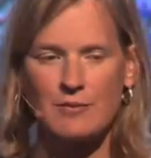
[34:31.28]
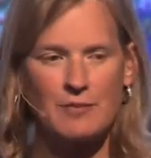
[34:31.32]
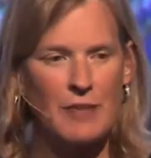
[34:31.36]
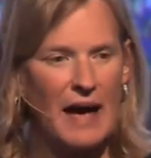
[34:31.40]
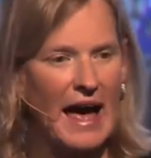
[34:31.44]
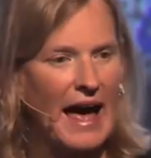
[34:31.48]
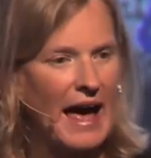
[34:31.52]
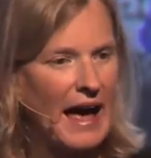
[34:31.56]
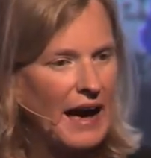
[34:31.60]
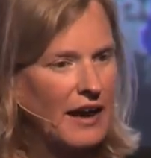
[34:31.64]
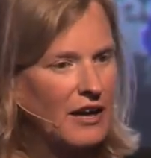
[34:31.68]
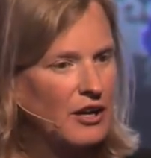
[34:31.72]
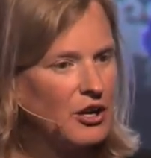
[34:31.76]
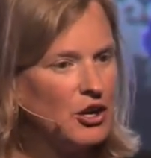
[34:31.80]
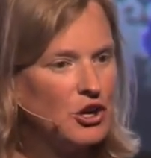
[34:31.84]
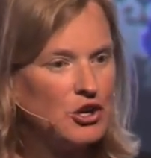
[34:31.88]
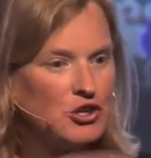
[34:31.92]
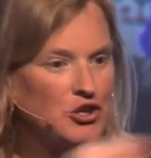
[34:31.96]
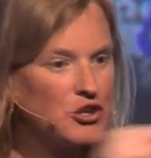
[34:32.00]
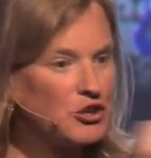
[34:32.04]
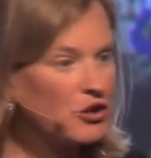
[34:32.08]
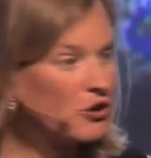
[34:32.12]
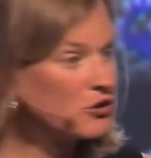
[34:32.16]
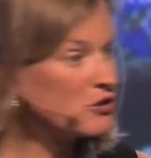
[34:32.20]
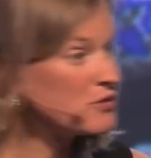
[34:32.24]
back
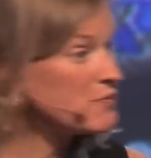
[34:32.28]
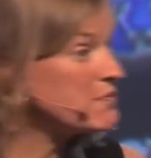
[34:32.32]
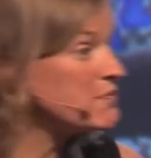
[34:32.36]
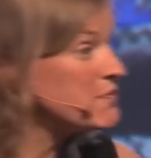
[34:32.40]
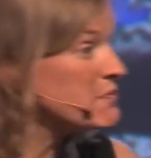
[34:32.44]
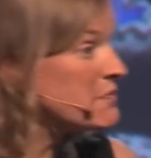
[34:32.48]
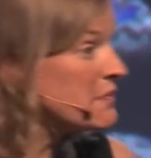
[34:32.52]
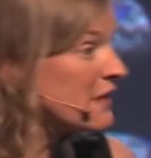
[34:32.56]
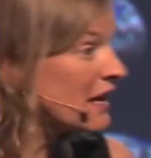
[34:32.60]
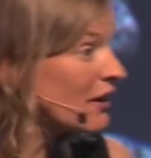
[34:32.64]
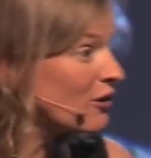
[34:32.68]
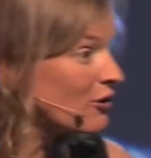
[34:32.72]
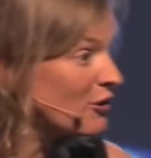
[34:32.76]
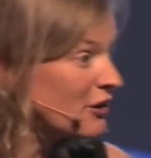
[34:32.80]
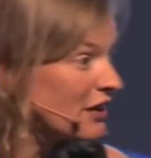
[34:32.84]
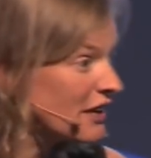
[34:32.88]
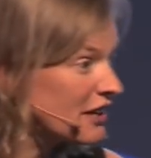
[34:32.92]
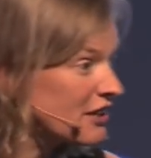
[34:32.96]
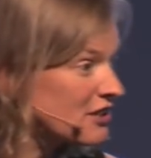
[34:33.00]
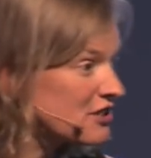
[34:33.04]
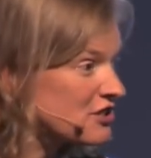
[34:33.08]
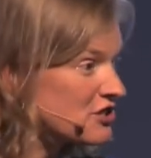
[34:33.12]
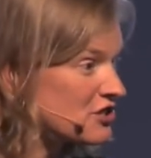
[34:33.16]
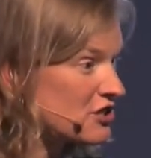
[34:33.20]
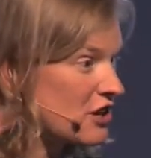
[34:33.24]
to those
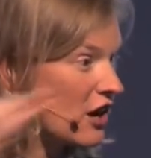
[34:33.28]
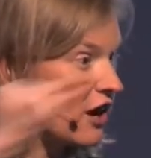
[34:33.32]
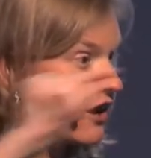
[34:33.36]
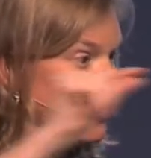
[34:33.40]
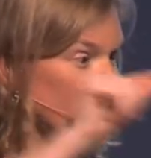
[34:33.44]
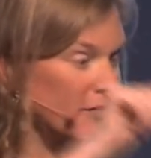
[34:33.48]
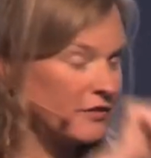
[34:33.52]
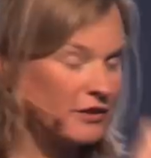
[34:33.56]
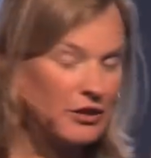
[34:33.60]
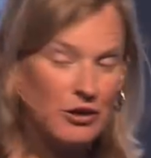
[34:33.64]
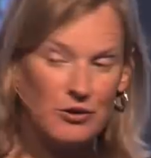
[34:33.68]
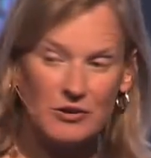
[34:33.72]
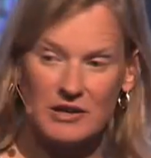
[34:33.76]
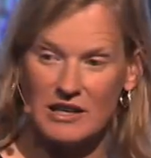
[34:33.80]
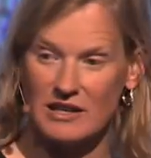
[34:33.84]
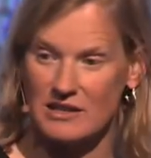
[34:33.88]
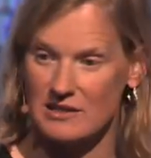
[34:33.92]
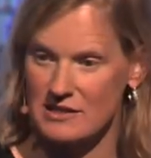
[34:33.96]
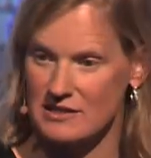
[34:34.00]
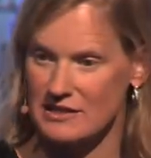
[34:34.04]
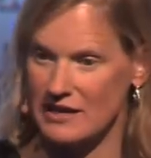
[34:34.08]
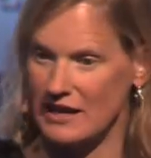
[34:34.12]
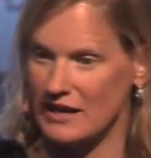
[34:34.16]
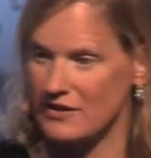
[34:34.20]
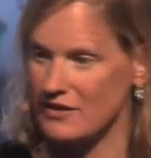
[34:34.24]
millions of
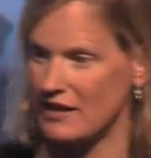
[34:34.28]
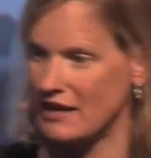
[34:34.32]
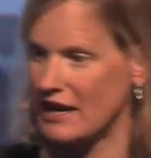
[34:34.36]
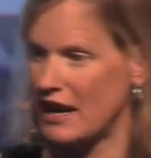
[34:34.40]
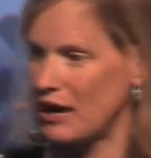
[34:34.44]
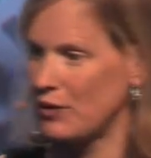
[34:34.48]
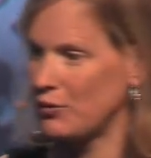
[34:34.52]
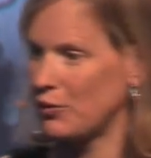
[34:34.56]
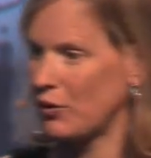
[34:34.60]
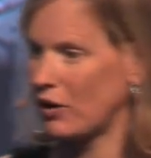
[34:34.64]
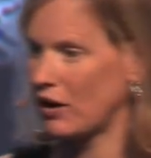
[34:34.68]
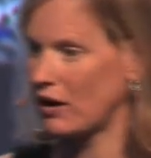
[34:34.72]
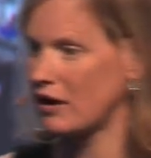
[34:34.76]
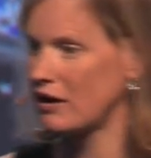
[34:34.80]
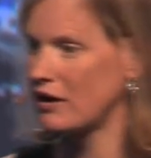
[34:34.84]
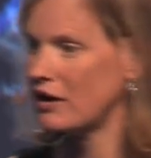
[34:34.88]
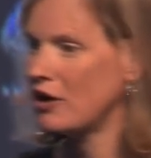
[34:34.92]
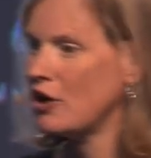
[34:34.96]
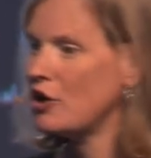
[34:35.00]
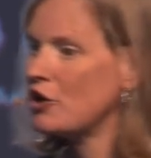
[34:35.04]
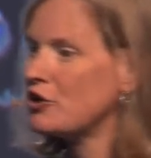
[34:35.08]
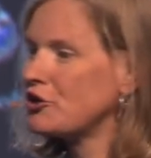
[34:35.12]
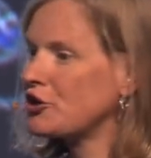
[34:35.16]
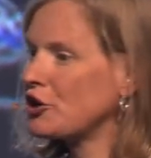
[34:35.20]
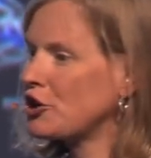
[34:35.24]
units in the network
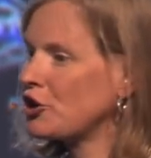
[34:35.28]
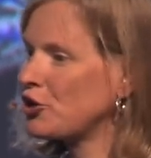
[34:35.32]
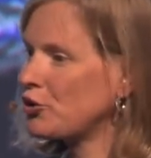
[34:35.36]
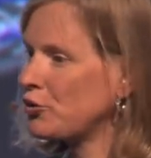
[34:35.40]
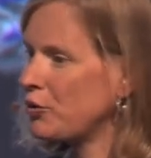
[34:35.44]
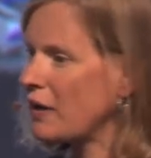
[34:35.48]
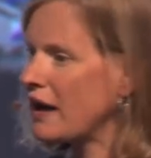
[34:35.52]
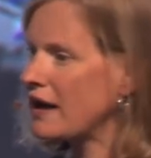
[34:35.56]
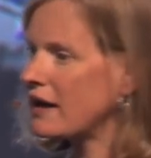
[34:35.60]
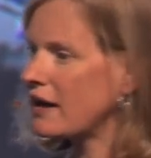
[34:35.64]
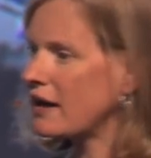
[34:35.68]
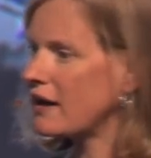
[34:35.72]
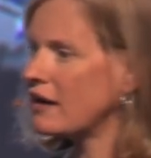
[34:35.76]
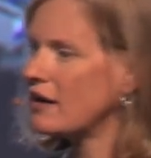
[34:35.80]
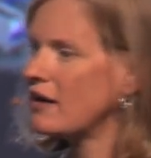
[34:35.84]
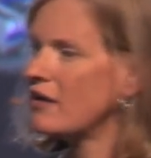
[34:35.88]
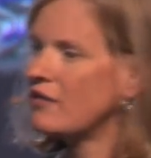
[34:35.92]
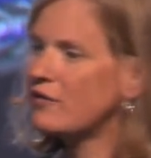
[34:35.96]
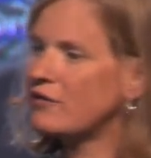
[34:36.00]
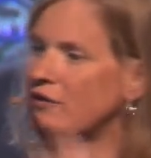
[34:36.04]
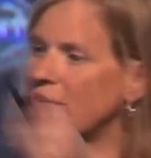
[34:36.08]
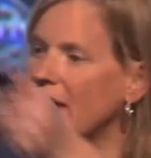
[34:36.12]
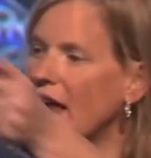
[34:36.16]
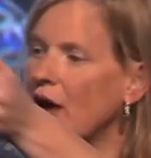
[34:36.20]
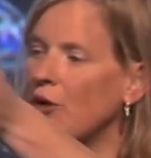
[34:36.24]
the credit
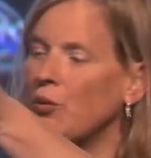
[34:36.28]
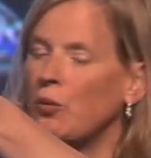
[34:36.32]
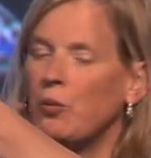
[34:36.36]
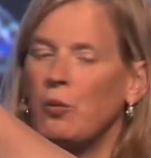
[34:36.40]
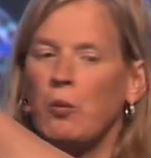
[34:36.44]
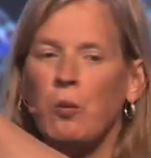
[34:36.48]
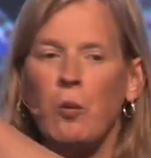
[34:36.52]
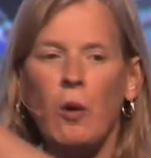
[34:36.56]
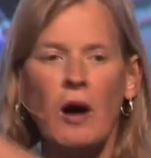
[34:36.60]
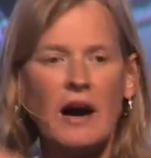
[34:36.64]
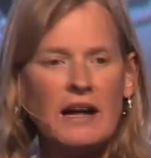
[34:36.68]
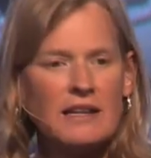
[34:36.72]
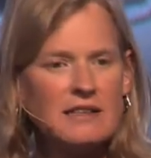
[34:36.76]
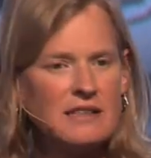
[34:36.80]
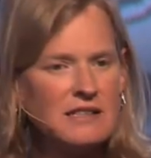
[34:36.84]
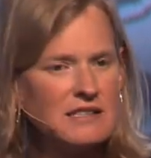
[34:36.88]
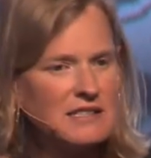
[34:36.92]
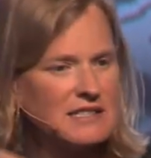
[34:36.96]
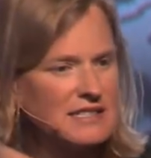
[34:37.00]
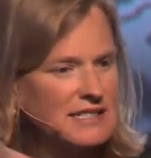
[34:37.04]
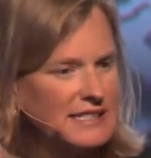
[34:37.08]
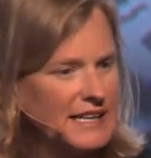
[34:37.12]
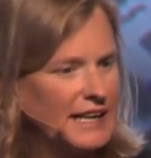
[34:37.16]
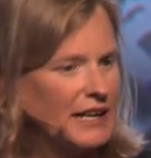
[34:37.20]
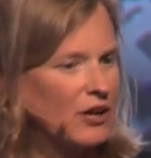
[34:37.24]
for that one
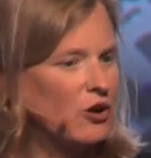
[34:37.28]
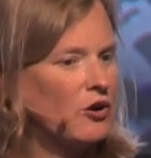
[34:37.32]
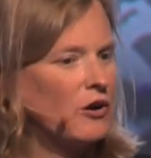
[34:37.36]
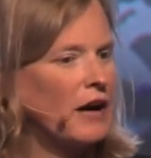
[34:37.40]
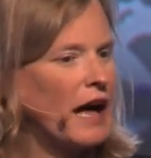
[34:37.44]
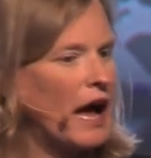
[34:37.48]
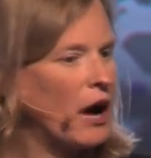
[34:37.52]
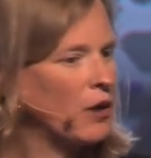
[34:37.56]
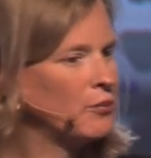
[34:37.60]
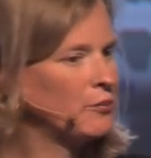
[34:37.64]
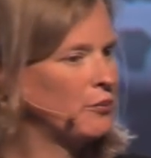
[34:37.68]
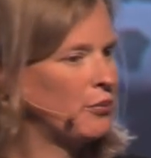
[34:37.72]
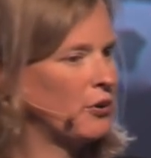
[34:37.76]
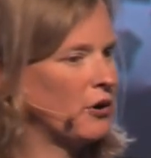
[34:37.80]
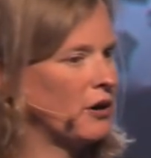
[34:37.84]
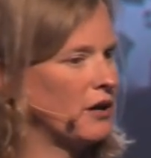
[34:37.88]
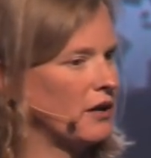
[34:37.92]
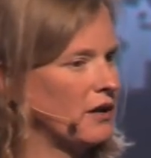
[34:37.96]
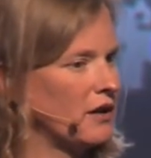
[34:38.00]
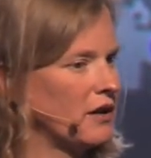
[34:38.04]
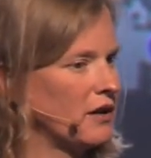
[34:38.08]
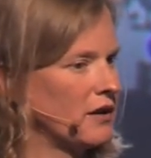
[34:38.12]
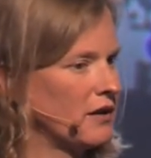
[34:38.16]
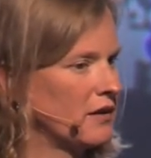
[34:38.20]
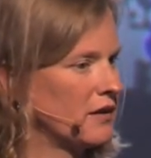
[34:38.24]
single output
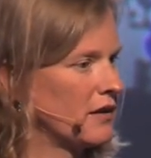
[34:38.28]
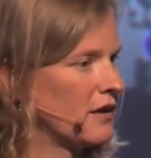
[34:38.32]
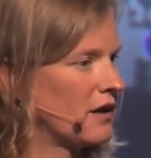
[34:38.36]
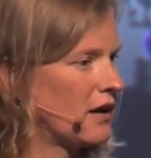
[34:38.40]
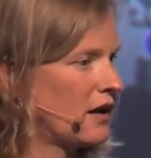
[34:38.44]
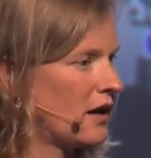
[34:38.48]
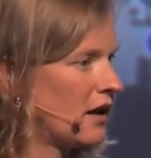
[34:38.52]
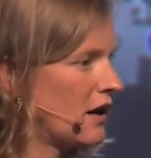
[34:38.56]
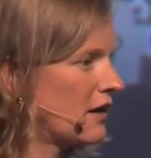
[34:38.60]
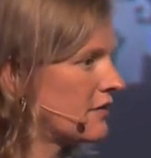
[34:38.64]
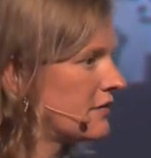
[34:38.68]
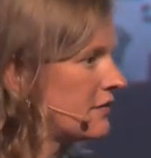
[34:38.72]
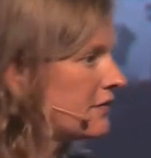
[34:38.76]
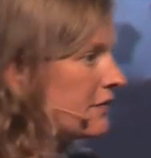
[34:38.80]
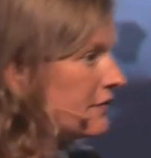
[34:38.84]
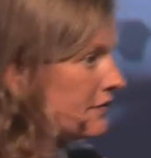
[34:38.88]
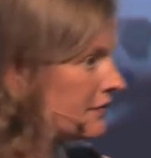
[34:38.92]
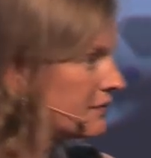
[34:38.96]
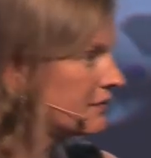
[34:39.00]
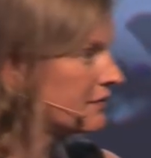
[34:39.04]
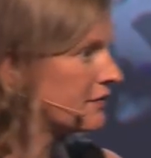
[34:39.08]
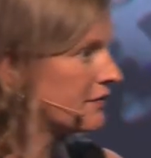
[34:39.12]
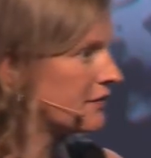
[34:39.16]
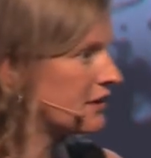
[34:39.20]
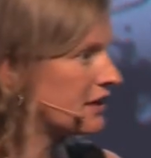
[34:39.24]
of
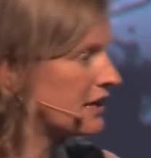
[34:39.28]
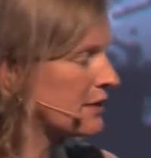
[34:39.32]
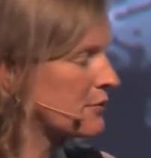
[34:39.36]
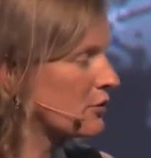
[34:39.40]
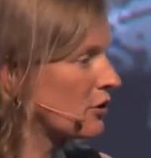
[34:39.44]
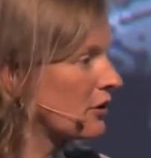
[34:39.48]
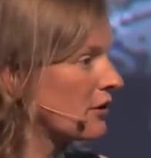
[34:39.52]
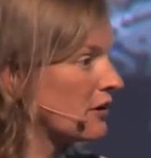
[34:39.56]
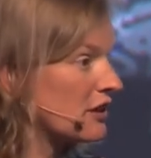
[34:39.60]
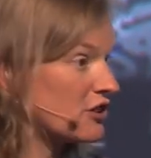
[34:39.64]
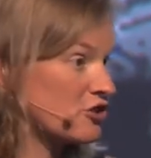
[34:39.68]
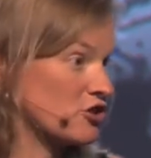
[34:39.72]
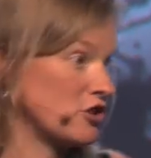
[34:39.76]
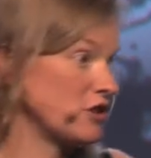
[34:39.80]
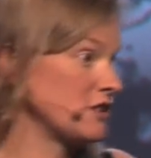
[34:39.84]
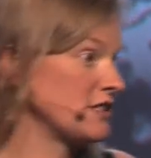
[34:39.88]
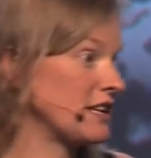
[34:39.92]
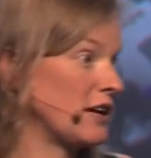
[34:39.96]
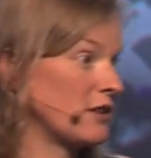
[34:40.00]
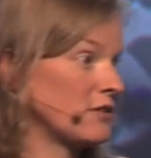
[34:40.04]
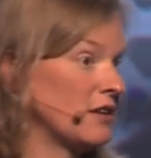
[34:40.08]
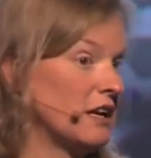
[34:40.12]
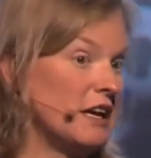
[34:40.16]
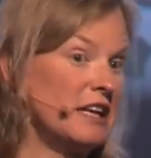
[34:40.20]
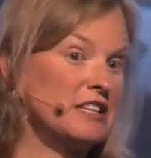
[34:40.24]
the deep neural. It turns
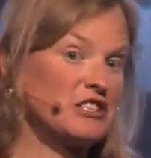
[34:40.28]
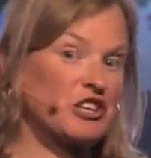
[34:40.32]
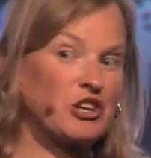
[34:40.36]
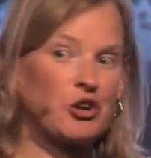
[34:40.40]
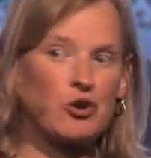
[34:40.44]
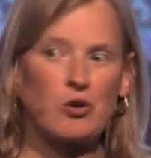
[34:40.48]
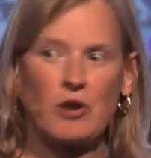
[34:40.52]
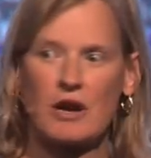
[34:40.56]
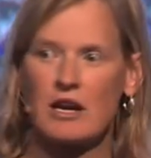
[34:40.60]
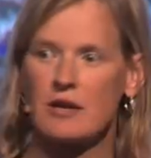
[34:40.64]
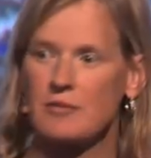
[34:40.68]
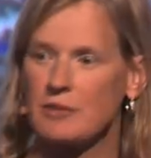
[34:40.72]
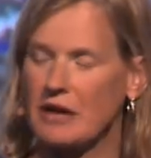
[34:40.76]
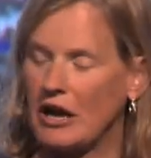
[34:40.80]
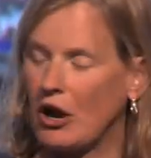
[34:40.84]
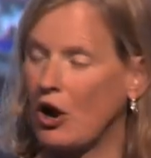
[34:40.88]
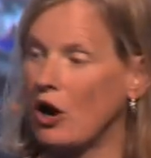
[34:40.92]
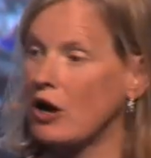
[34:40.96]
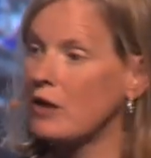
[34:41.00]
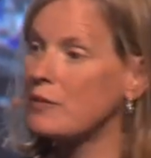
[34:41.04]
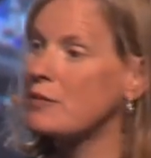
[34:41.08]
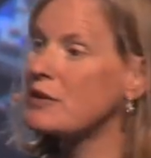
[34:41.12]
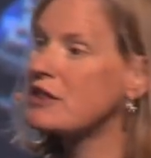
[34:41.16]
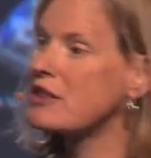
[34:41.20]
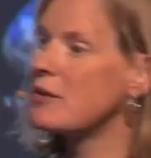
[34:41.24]
out it's incredibly
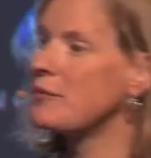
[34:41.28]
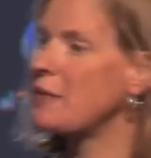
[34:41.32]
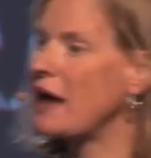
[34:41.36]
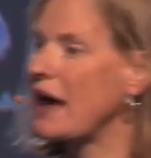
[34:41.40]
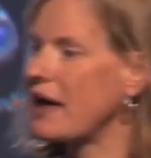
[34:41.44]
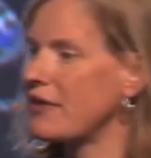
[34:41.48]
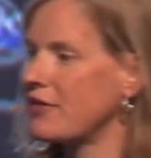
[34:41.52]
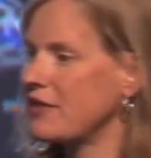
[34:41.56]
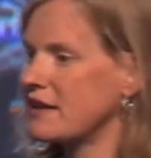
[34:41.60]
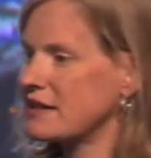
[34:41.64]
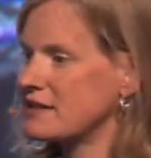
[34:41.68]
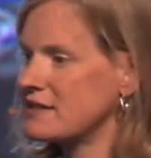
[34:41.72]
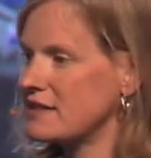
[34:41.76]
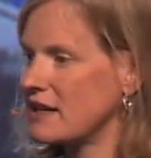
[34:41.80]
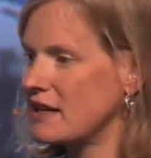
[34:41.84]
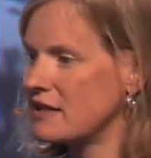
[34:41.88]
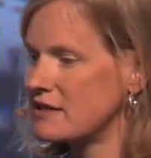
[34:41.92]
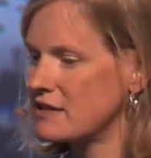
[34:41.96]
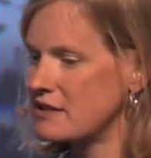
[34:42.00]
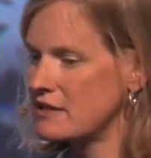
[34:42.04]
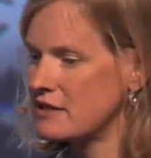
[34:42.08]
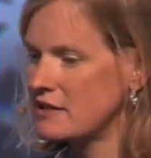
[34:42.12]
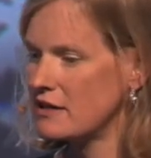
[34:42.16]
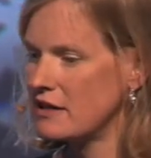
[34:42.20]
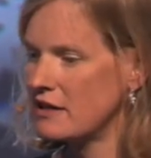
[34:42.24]
hard, but the math
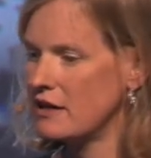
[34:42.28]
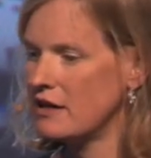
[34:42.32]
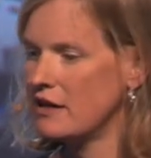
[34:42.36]
exists.